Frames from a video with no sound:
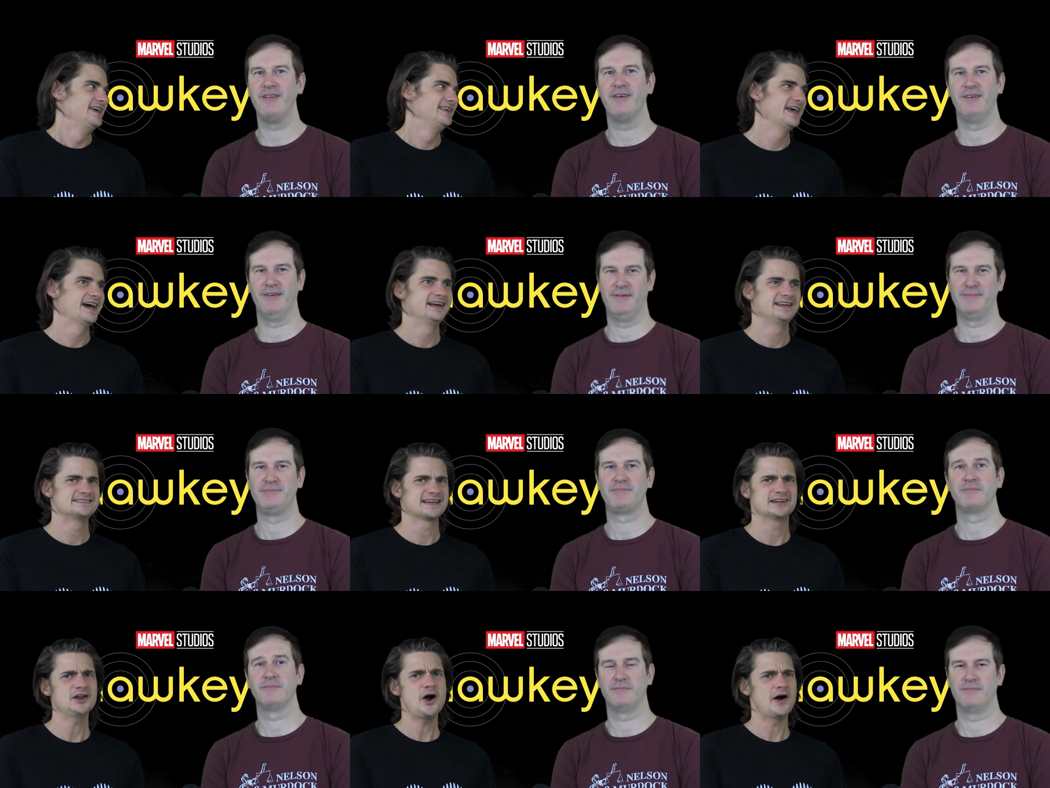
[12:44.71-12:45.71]
Speaker 1: Yeah, and he's
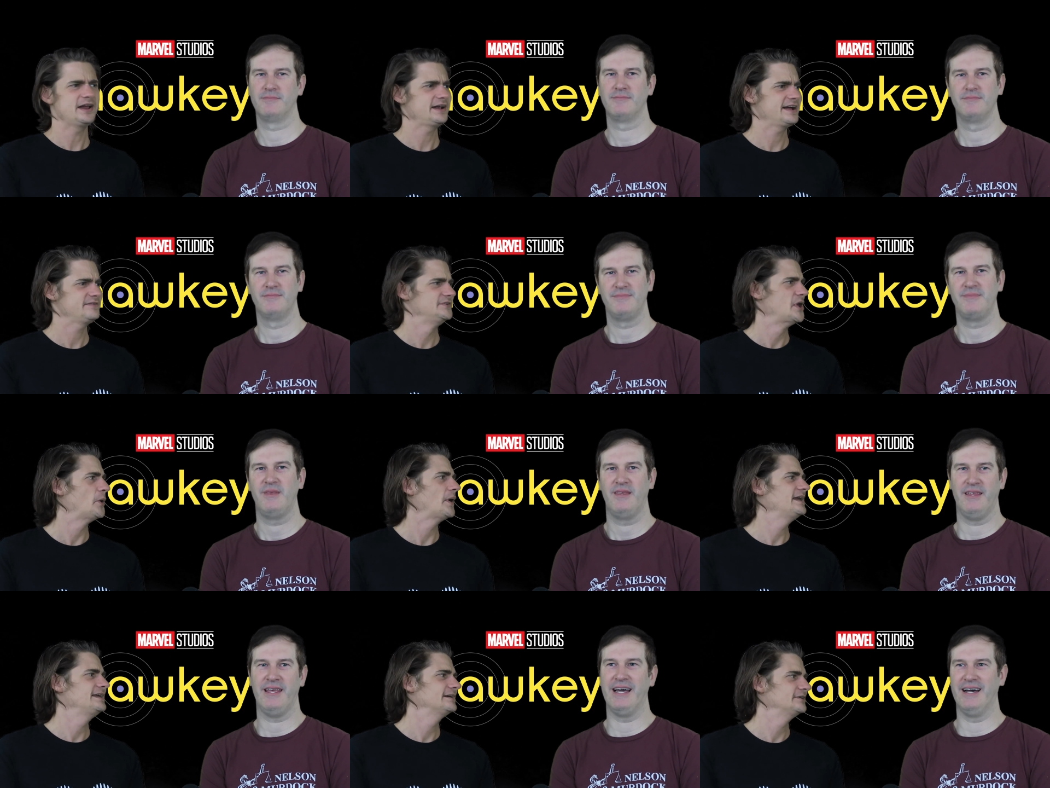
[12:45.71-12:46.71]
like, no, I, I have no
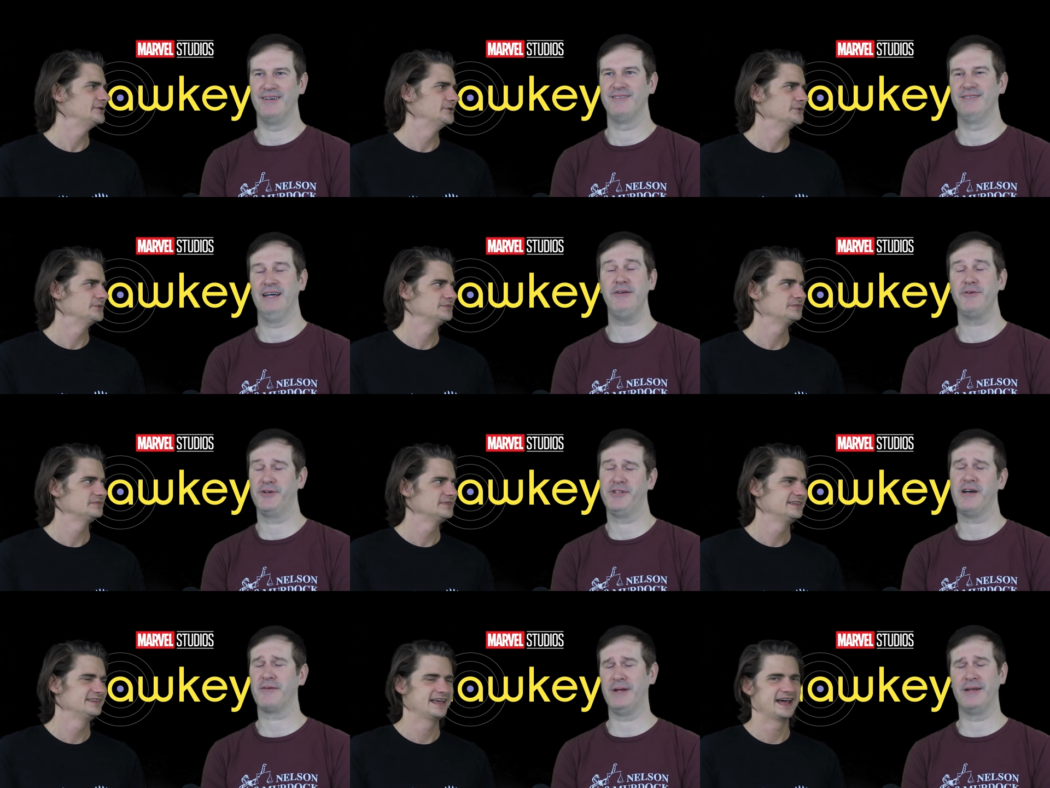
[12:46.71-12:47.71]
idea yeah. who. I don't know you're
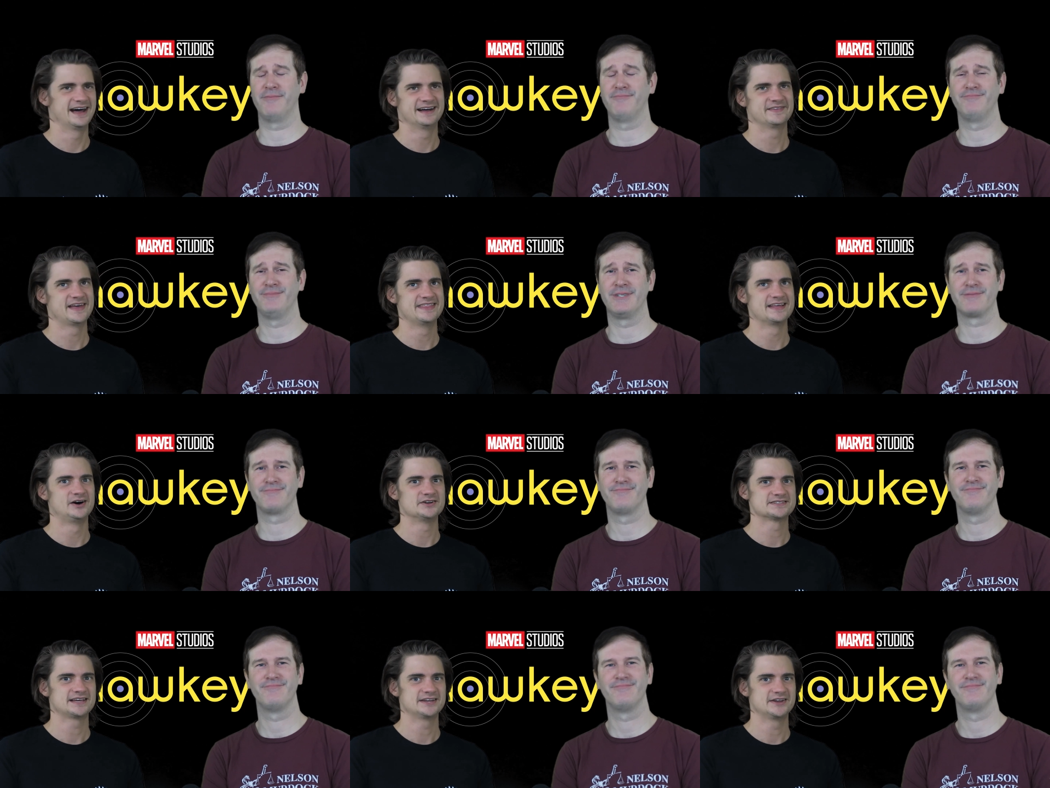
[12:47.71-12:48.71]
talking. Yeah, about. and then all of
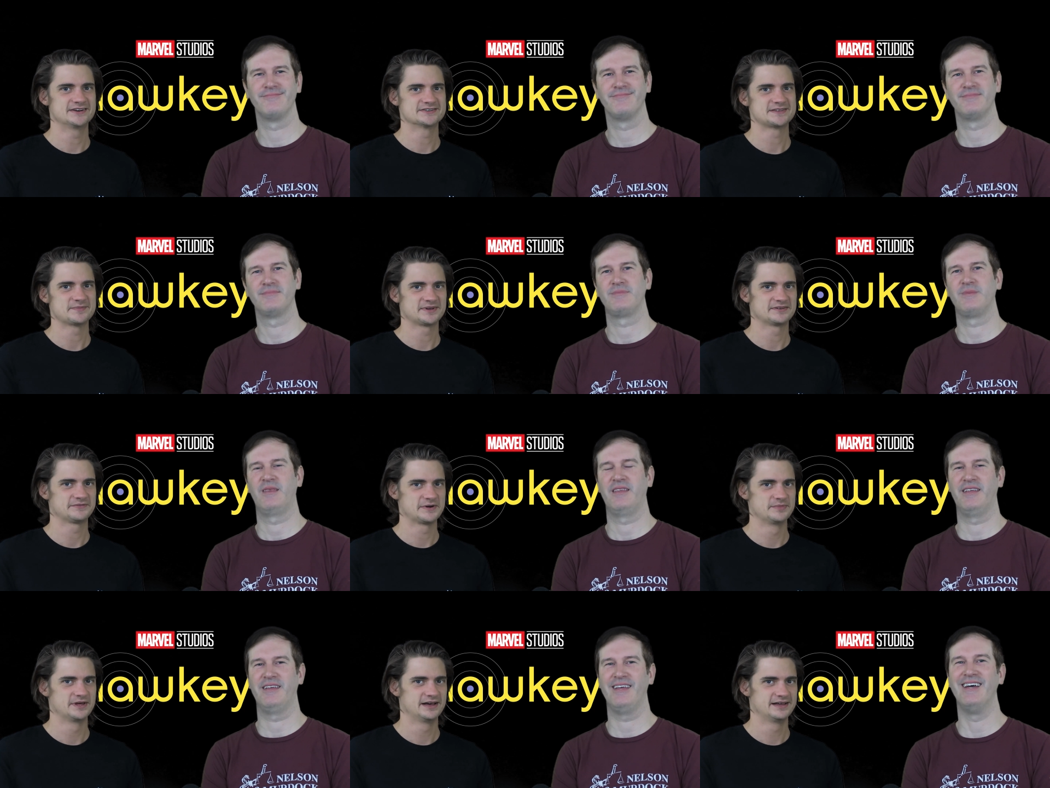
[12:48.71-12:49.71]
a sudden you hear something
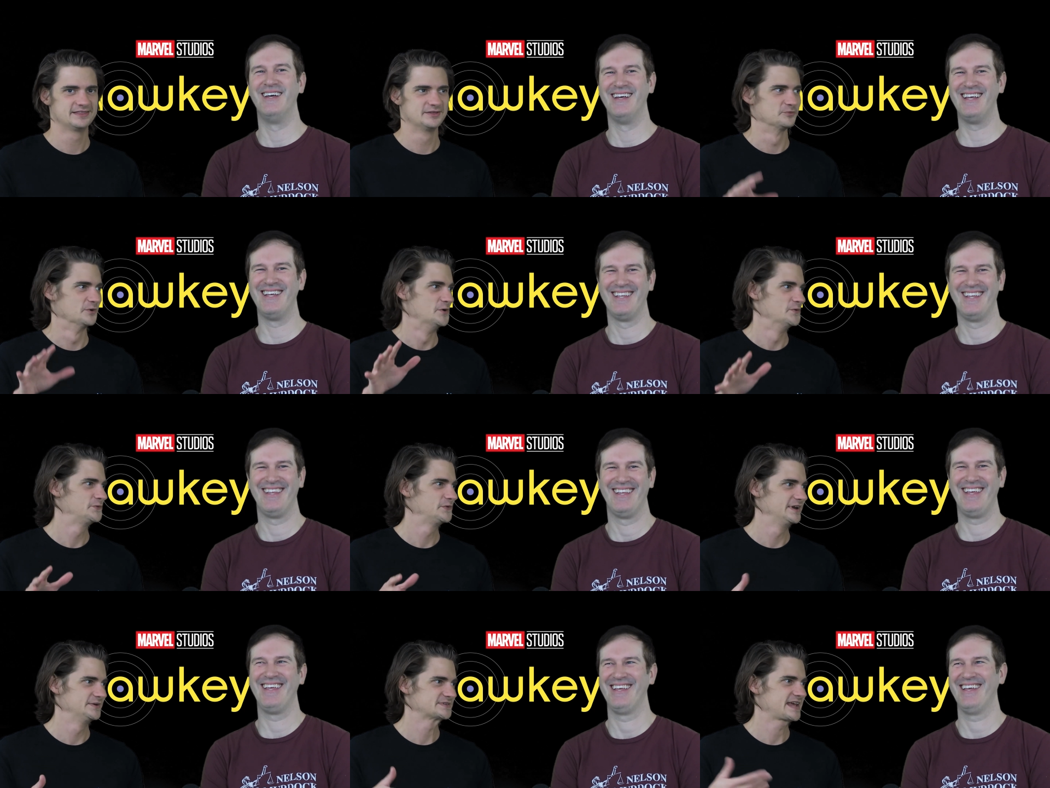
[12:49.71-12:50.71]
from the the roof,
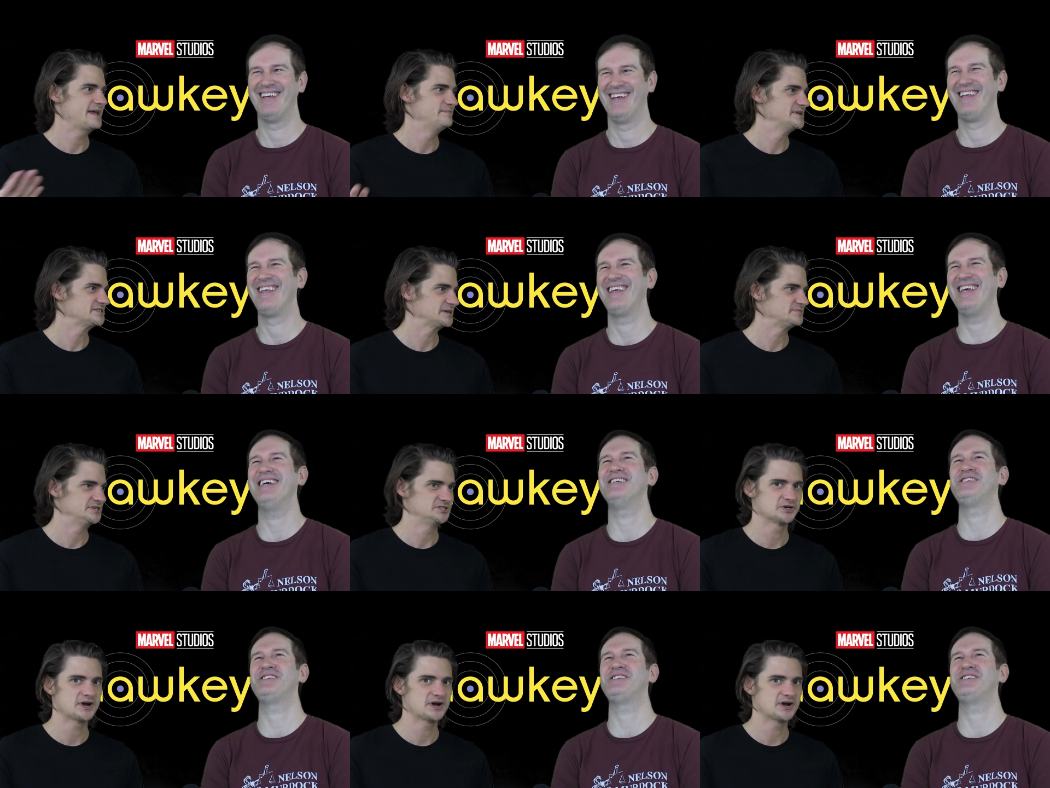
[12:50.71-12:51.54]
and it was Kate Bishop. She